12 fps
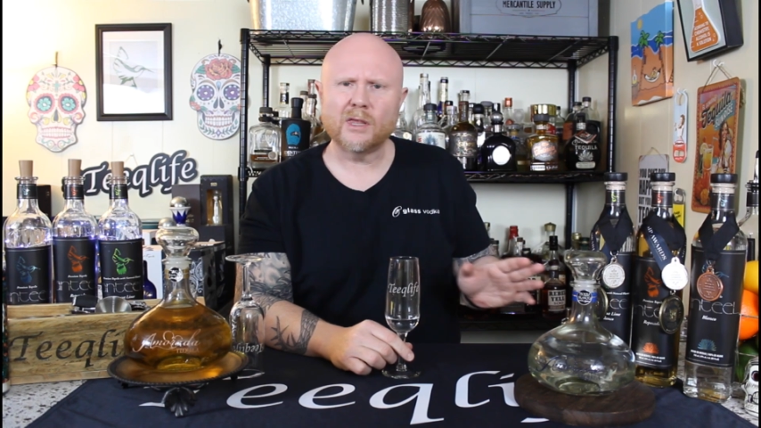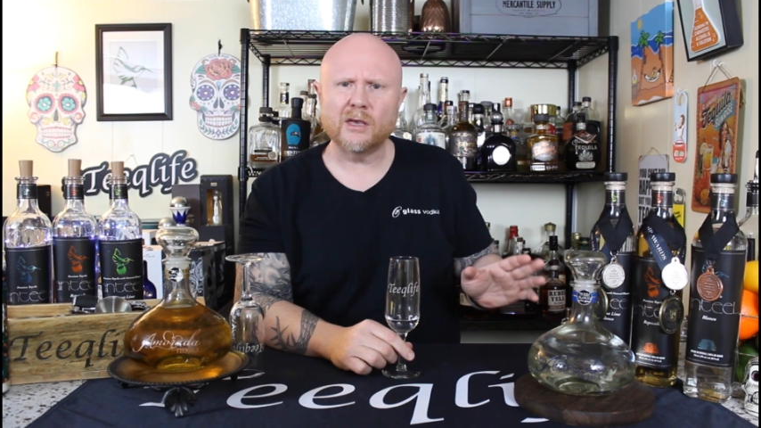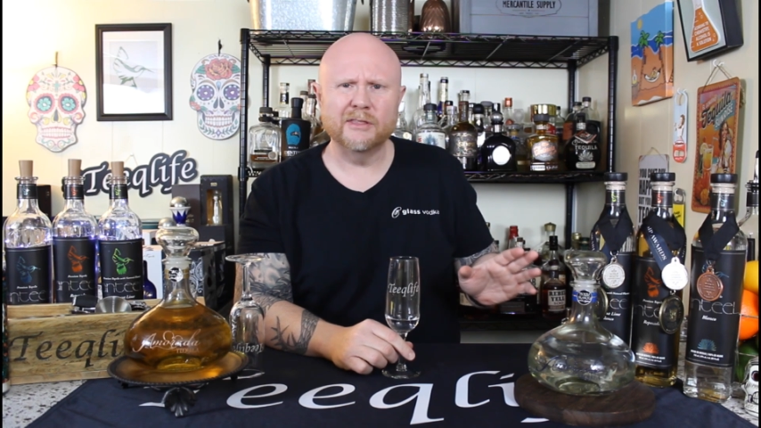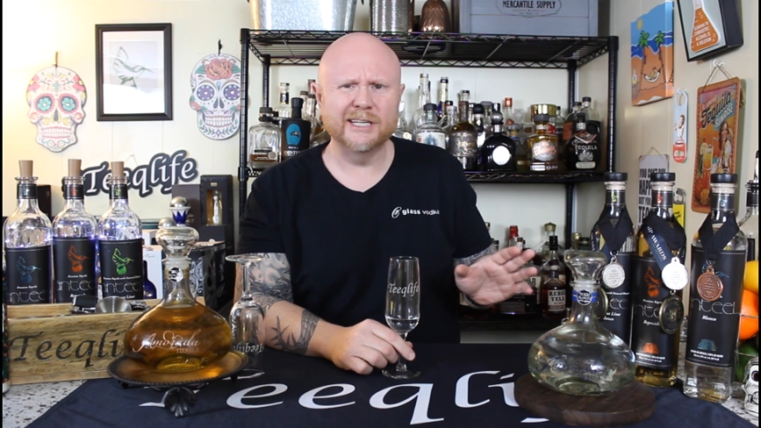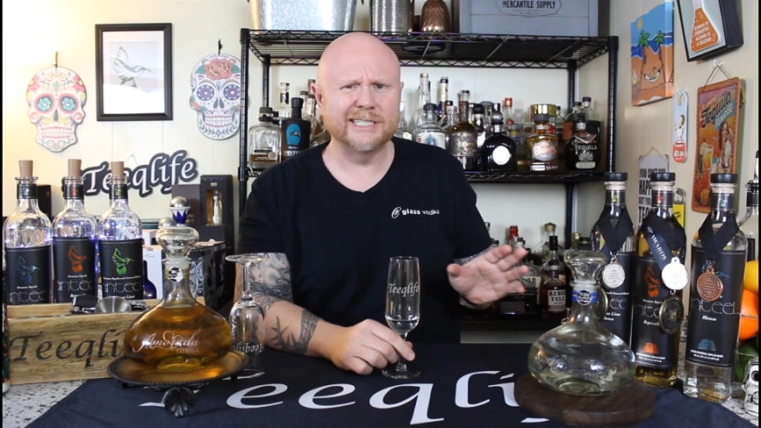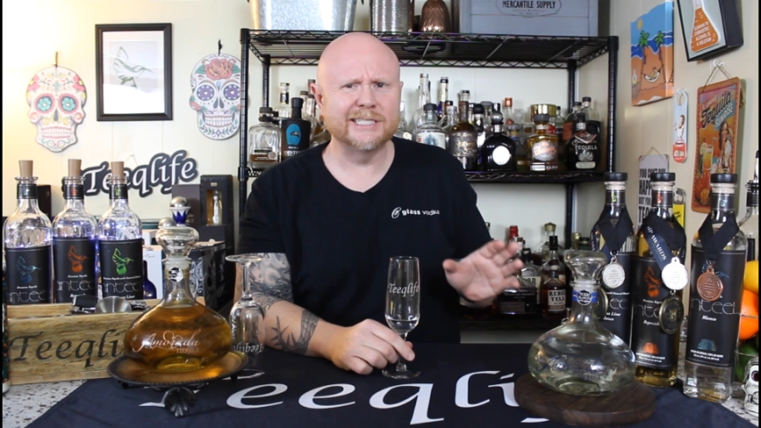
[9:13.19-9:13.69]

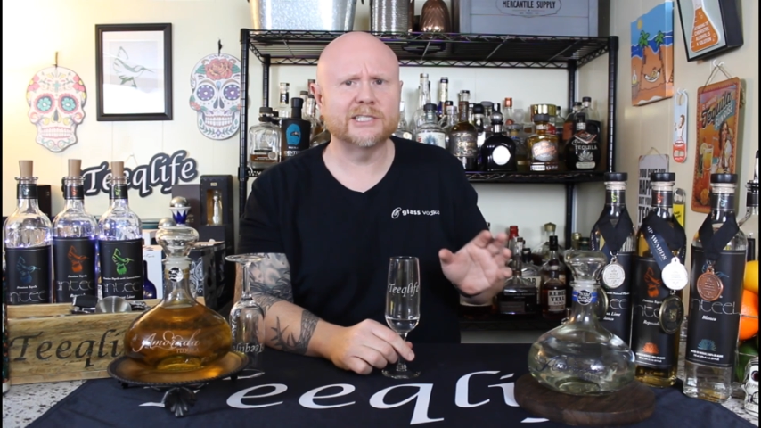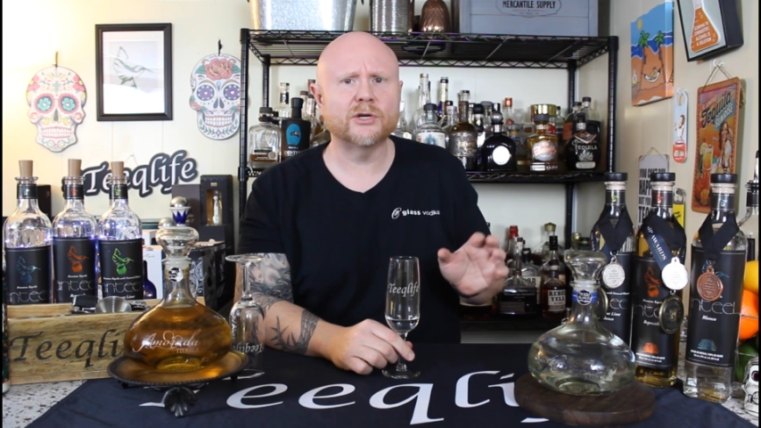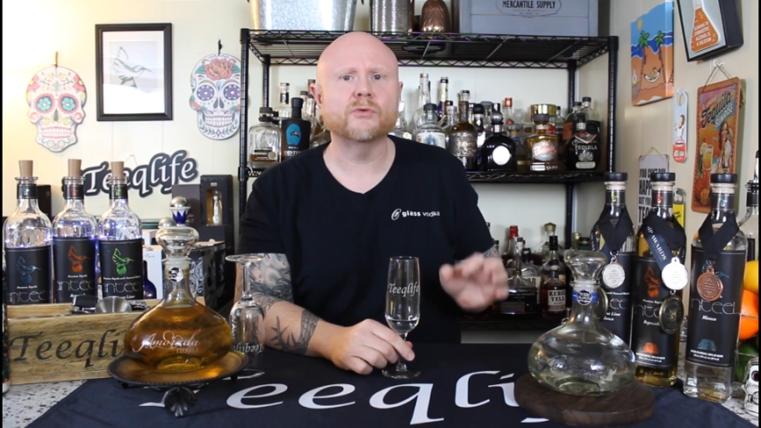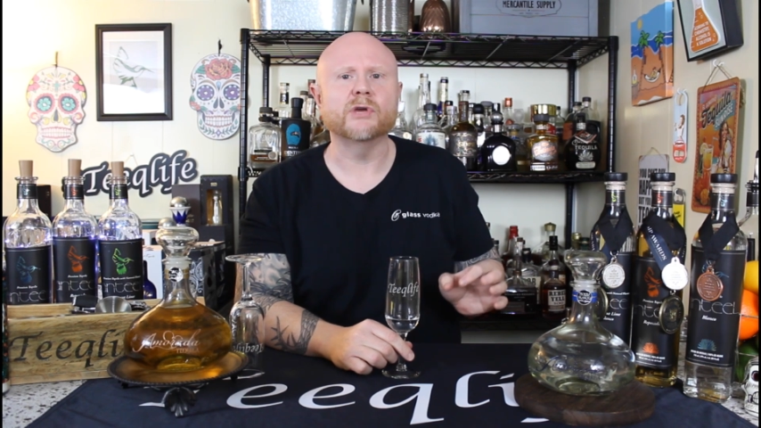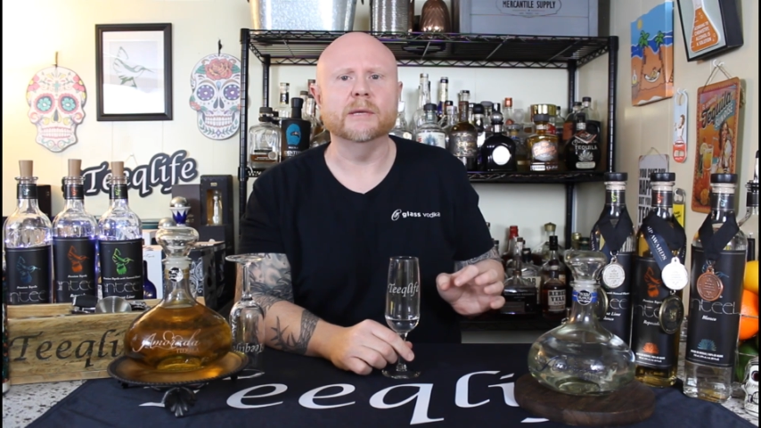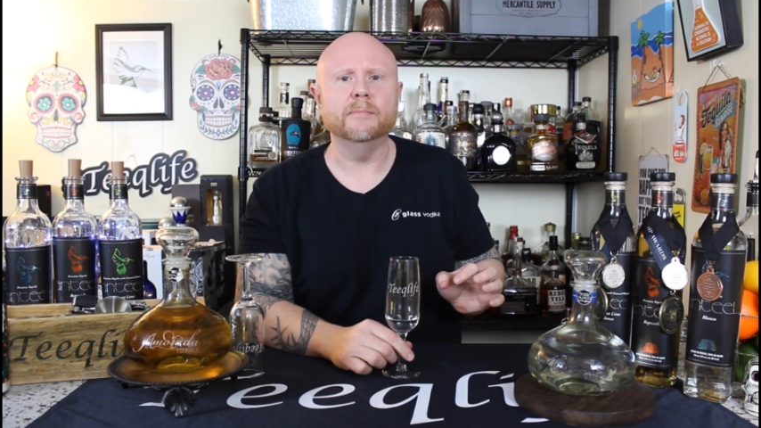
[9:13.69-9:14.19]
This is
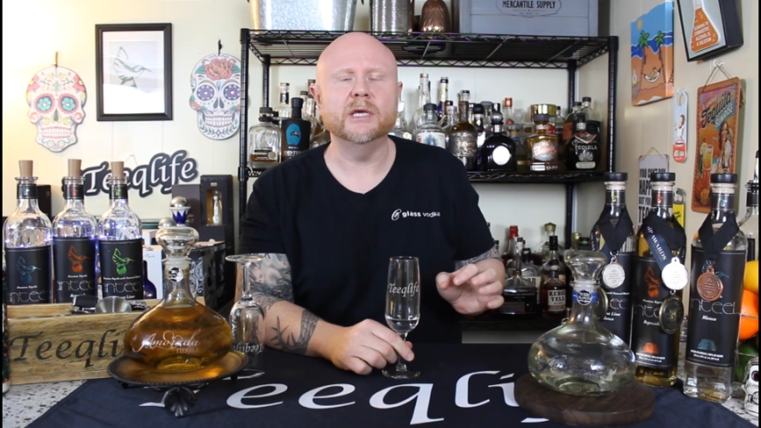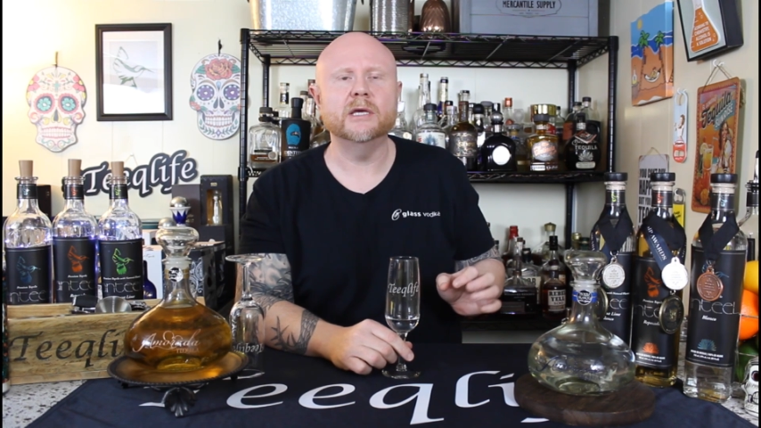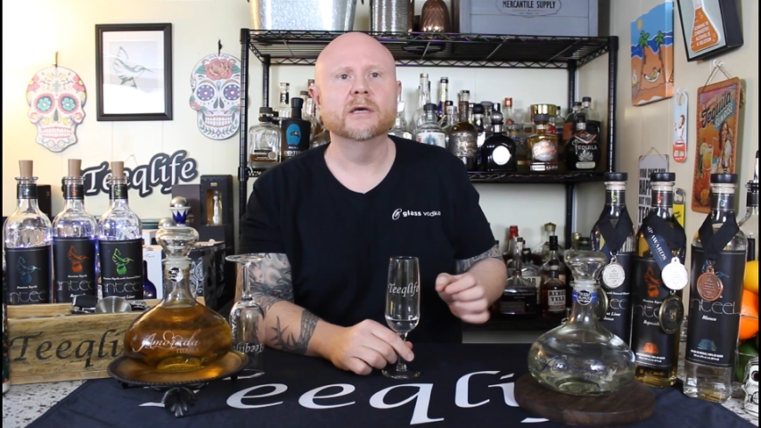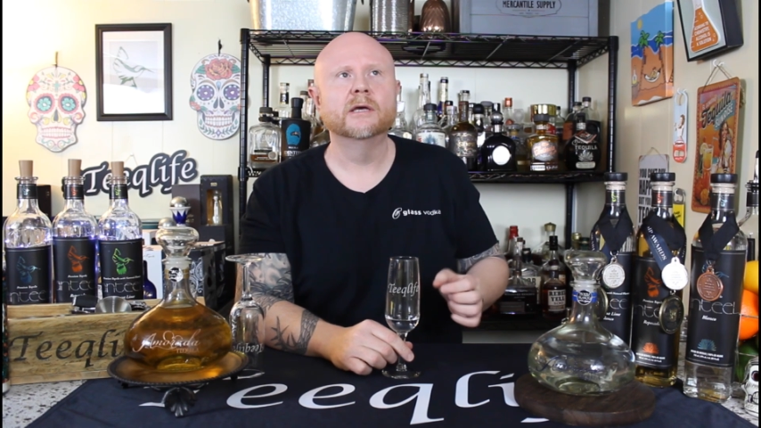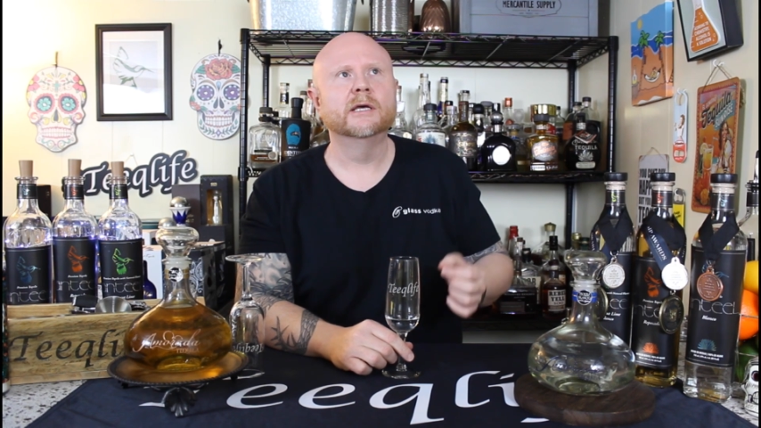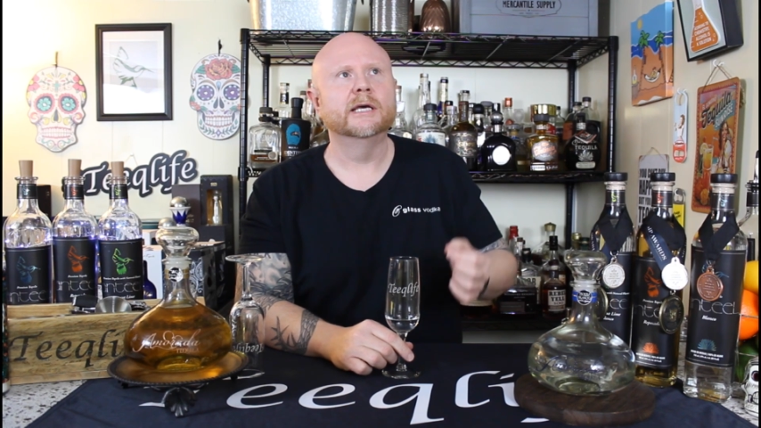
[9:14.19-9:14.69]
creamy.